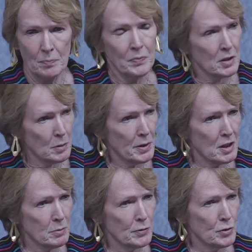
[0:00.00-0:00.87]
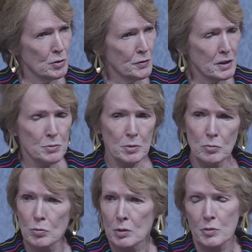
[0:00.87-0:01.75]
In the period before the First World
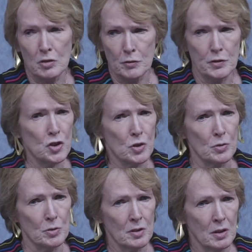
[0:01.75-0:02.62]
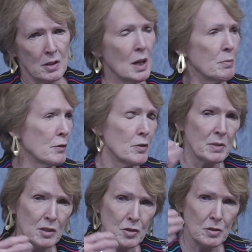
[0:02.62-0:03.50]
War, it was often Jews coming from
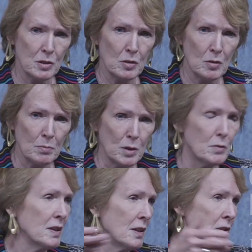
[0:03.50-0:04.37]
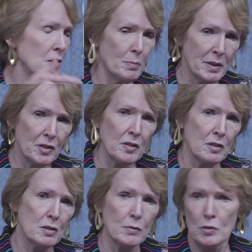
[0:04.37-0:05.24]
Eastern Europe, moving into the big
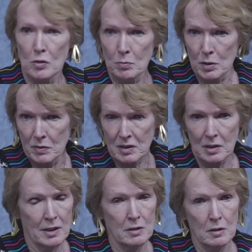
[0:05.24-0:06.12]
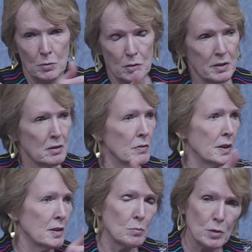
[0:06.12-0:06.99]
cities of Europe, moving to London, moving to
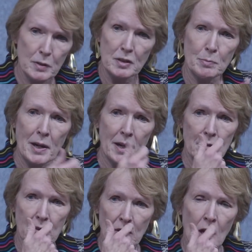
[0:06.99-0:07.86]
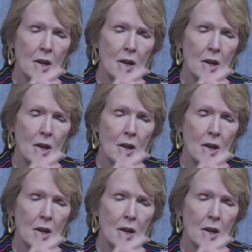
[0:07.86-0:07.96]
Vienna, moving to Paris,